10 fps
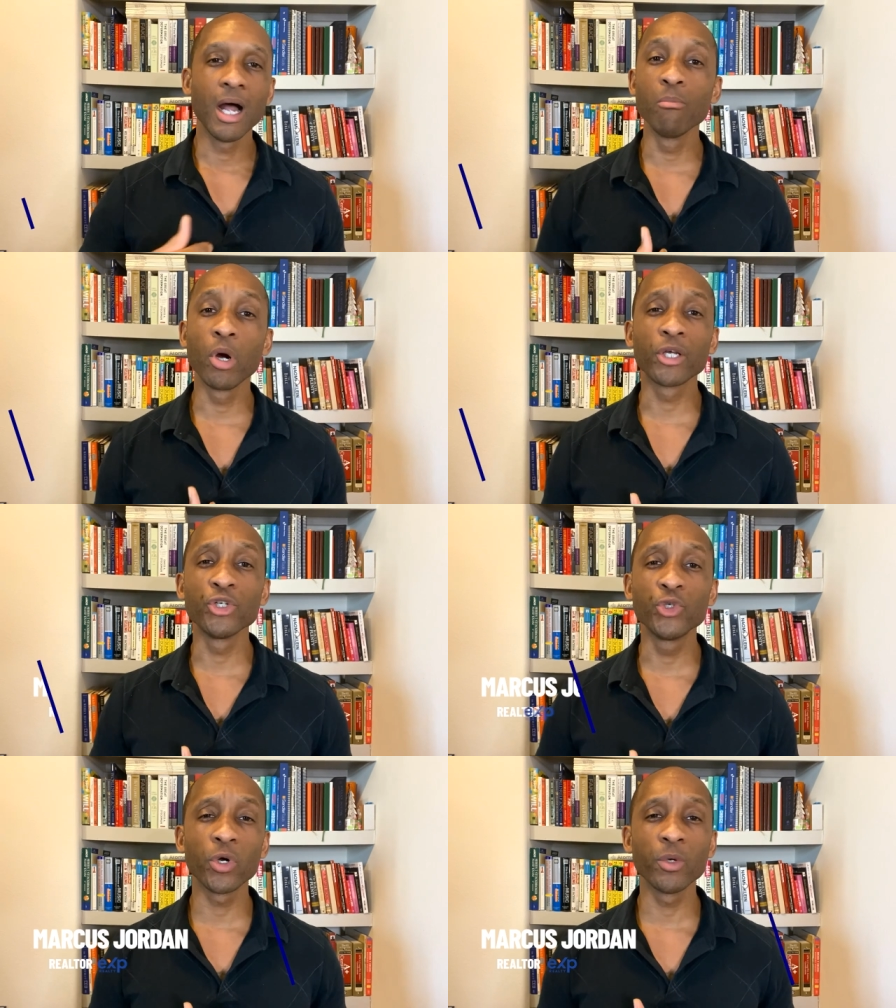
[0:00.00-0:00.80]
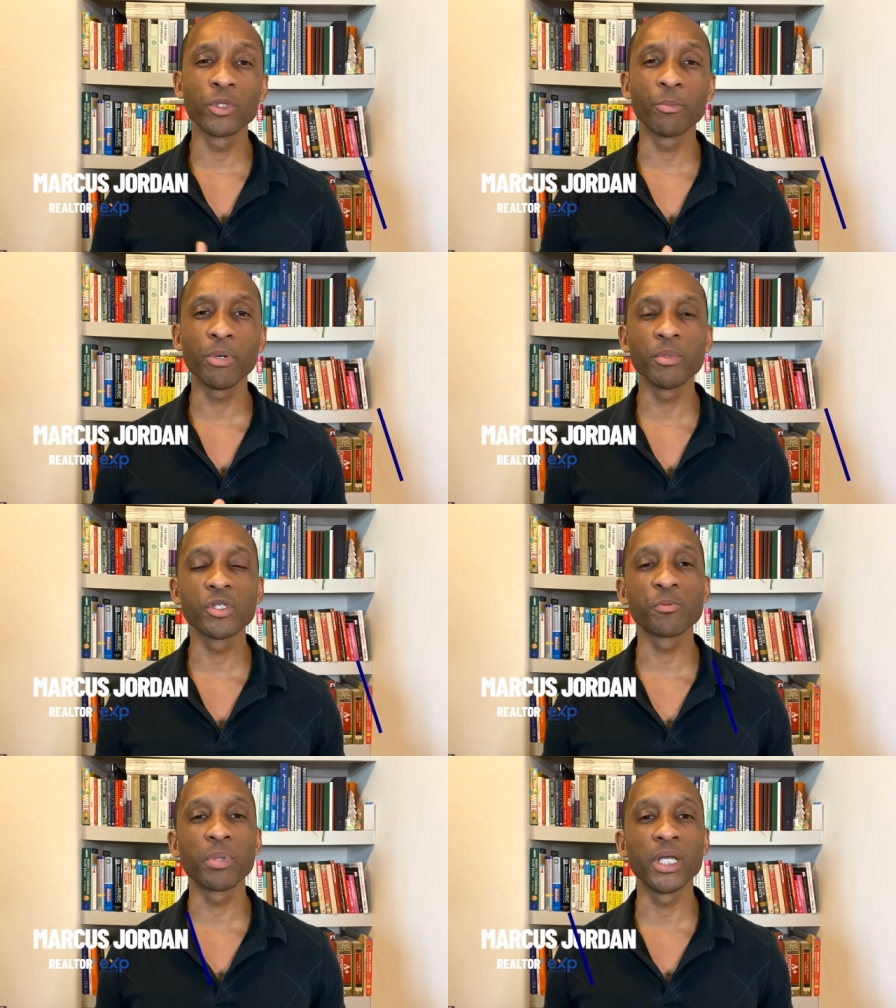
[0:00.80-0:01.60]
I'm Marcus Jordan with the
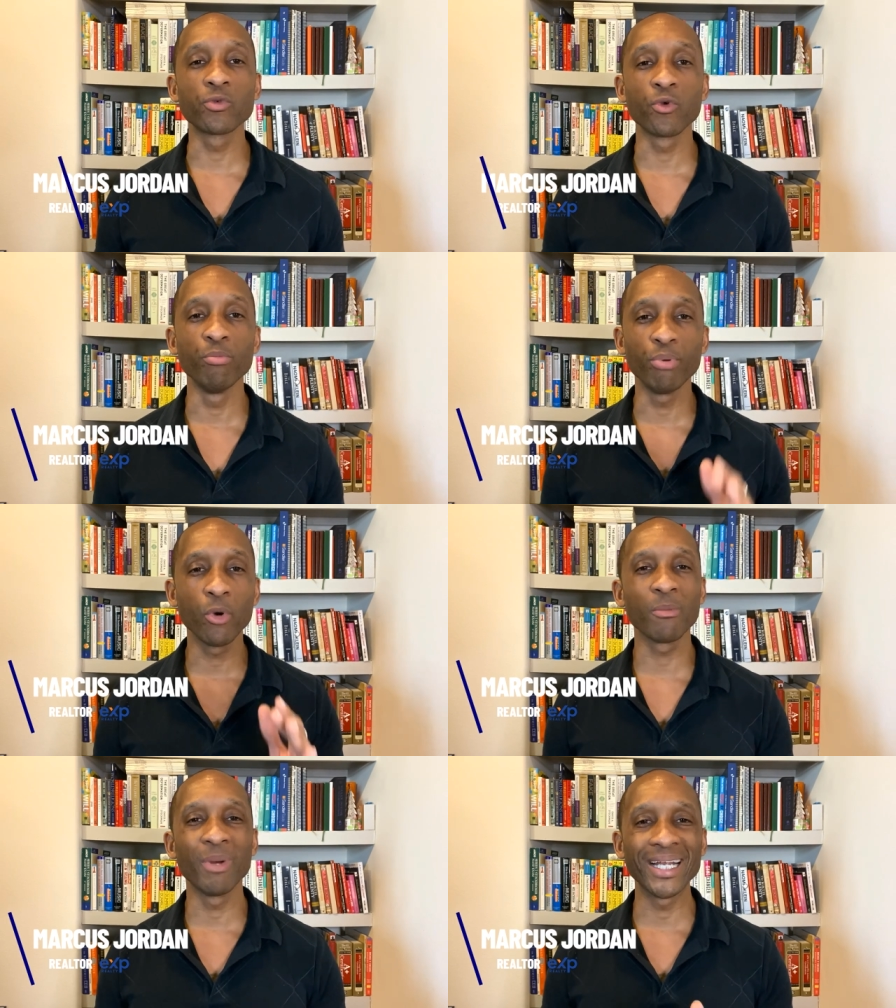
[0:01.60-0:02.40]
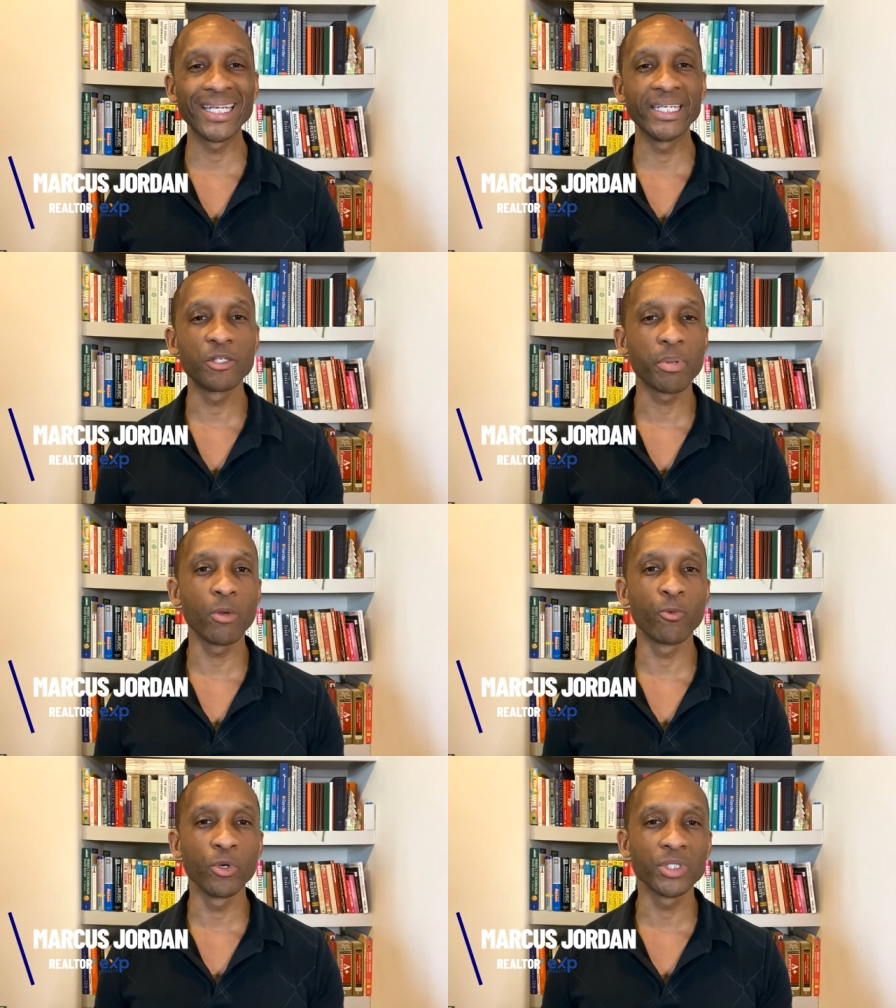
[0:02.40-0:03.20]
Premises Place Group, brokered by
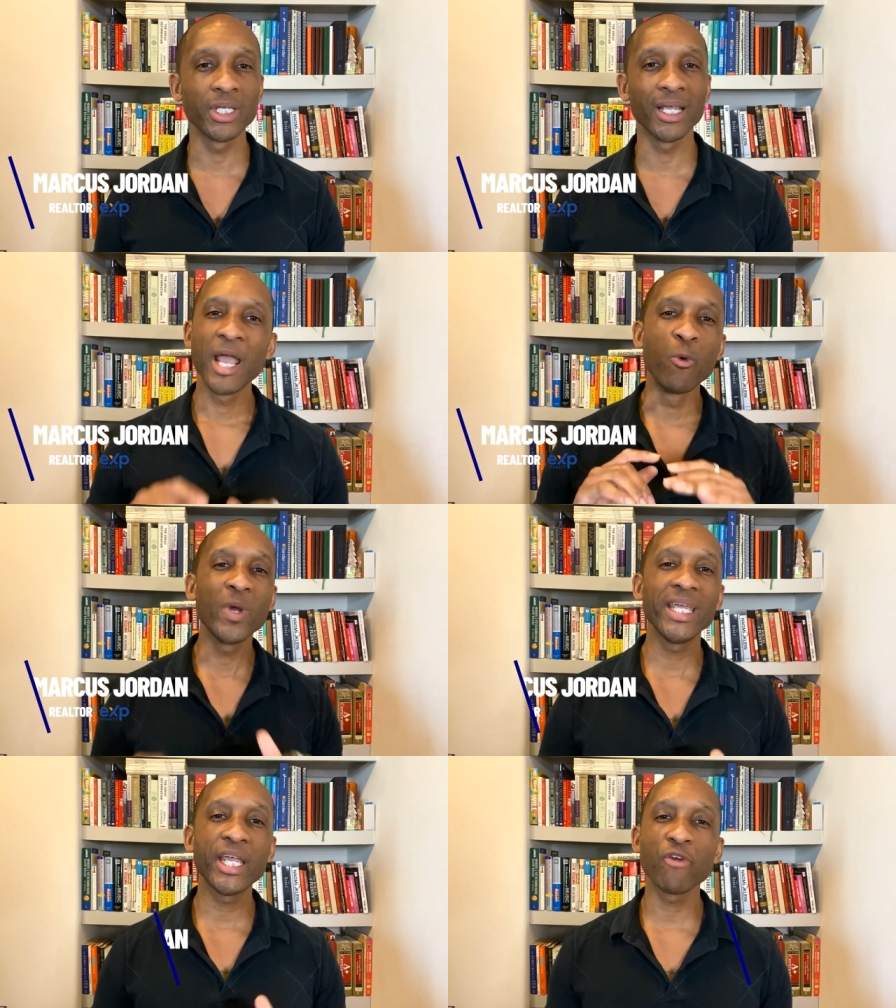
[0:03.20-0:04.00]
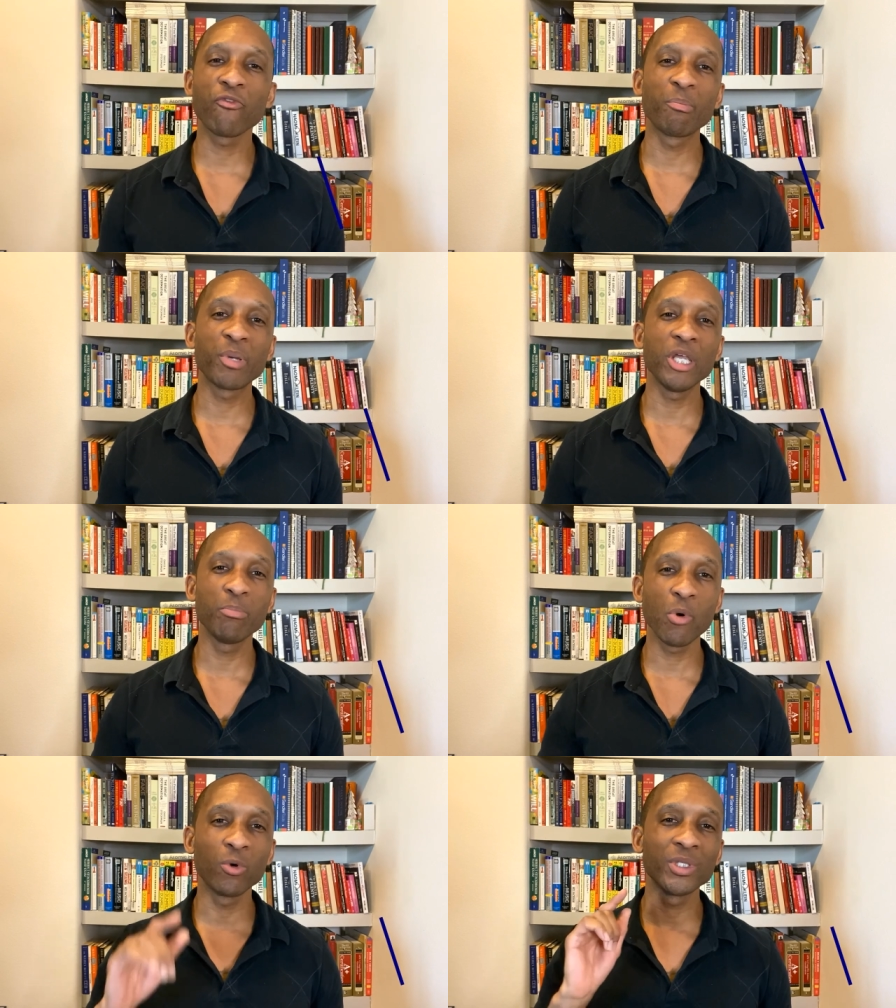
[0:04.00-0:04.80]
eXp Realty, and we hear from
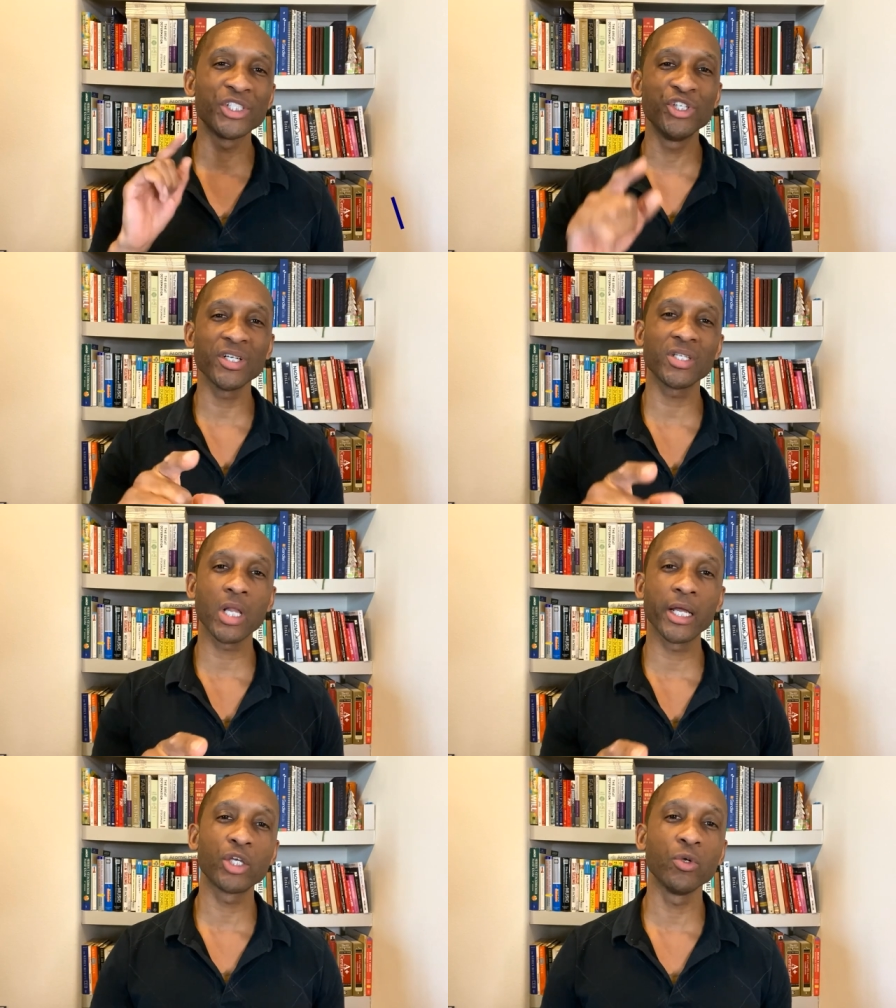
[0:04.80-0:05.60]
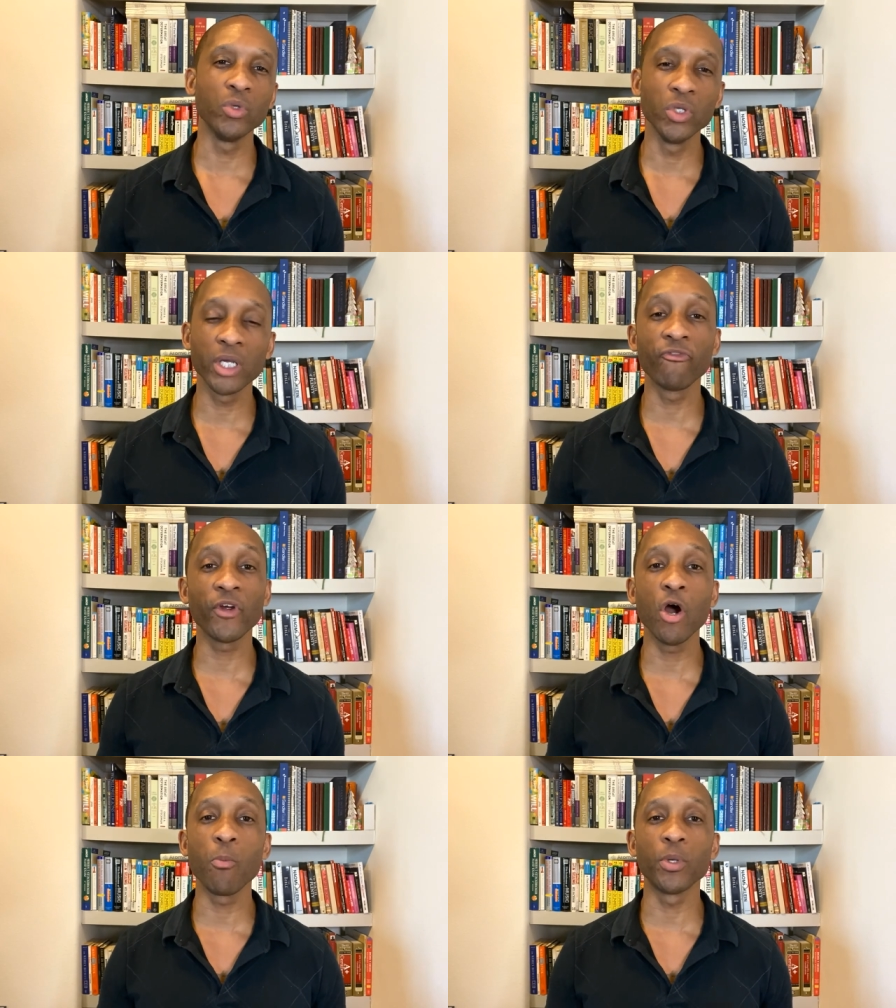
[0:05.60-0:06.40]
people just like you looking for
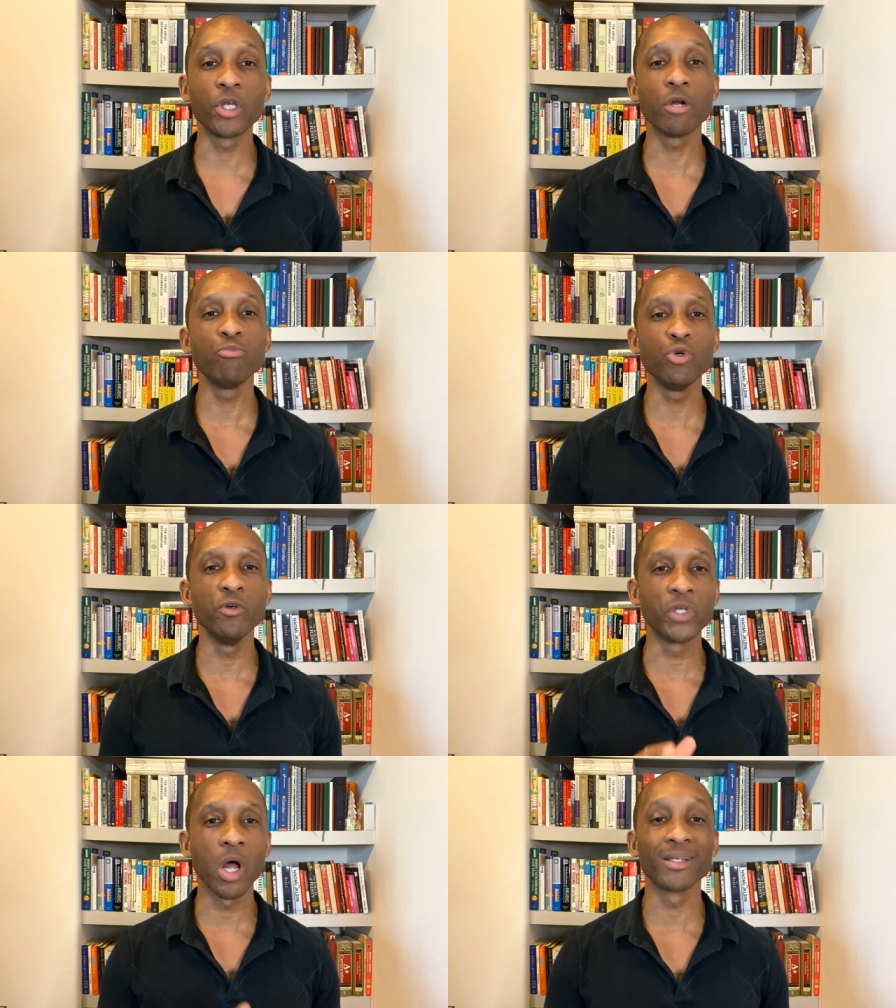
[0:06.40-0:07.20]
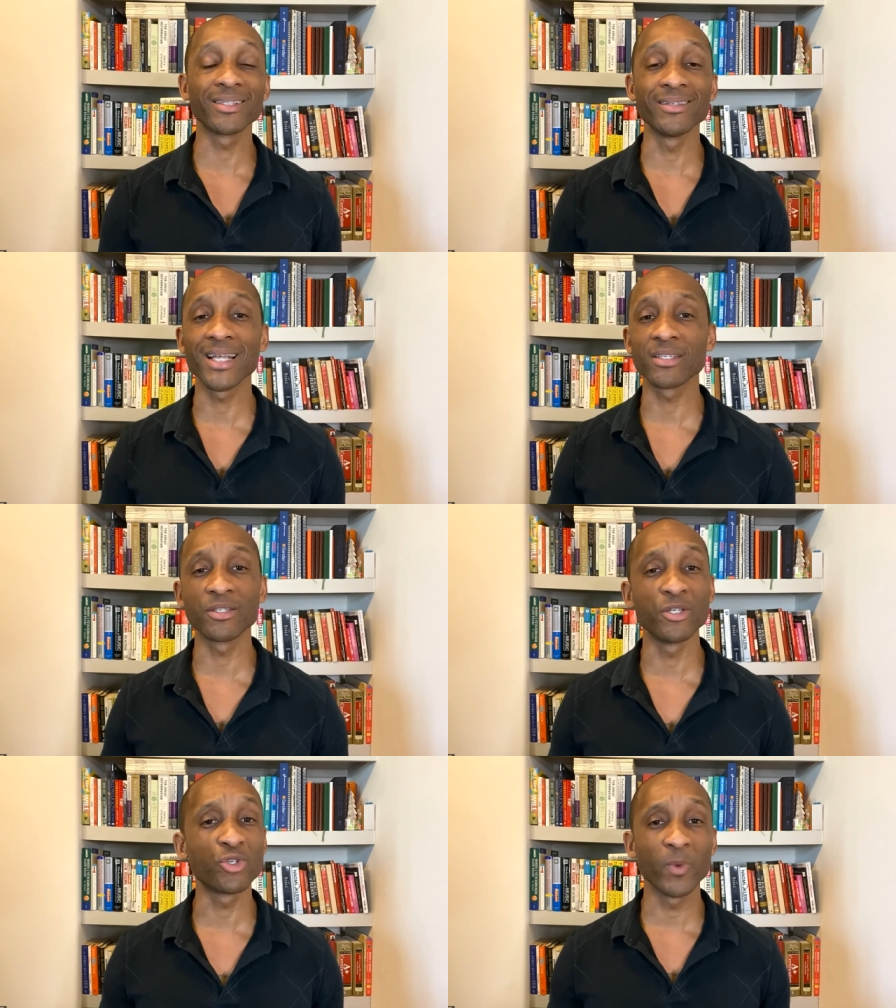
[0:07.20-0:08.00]
help with their move to Austin,
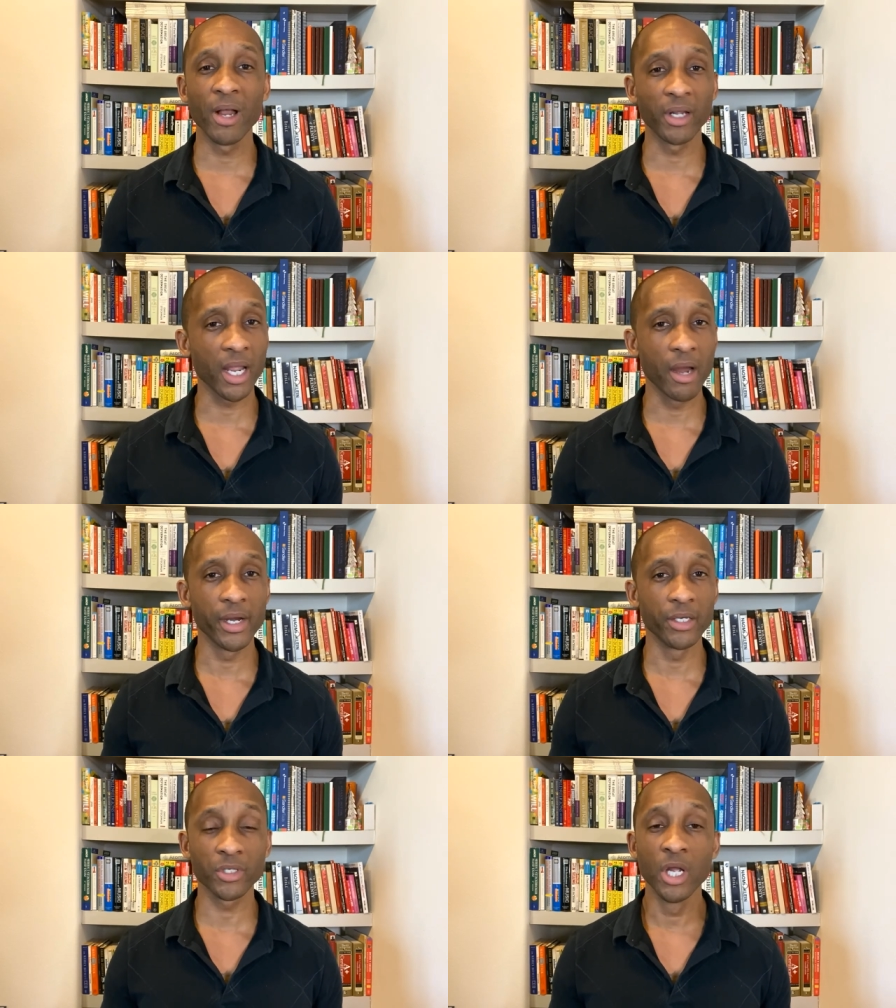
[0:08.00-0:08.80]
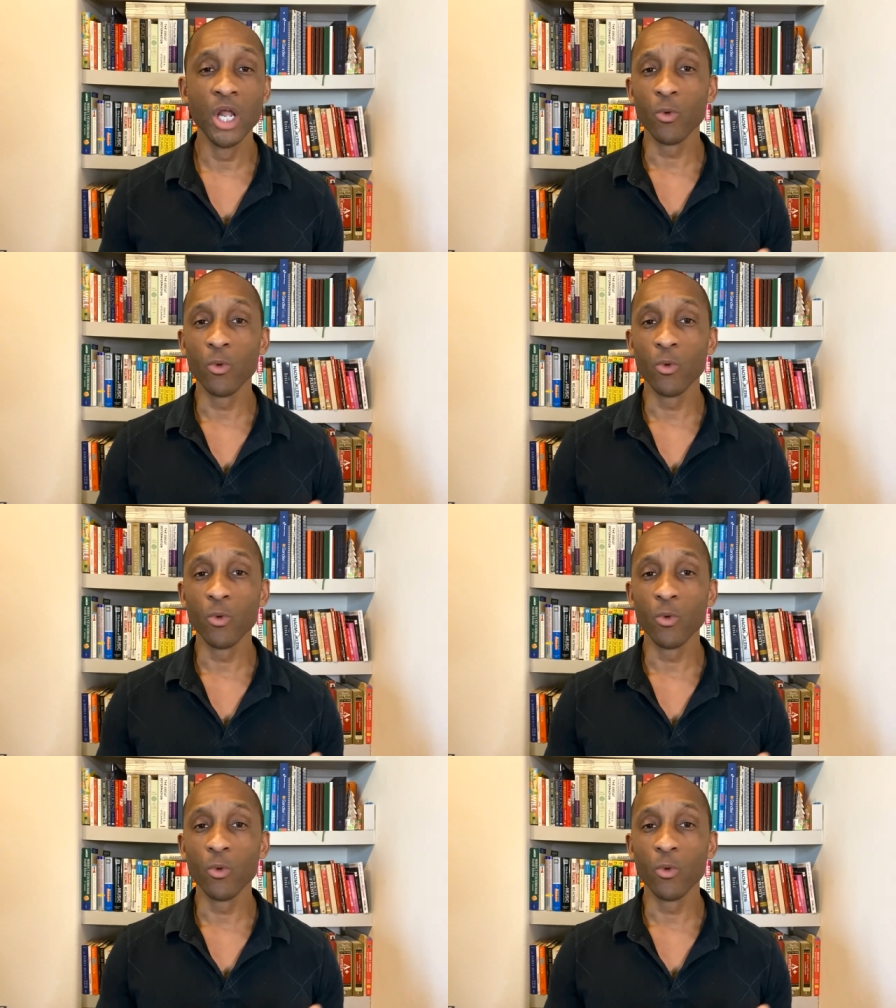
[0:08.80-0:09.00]
Texas and surrounding areas.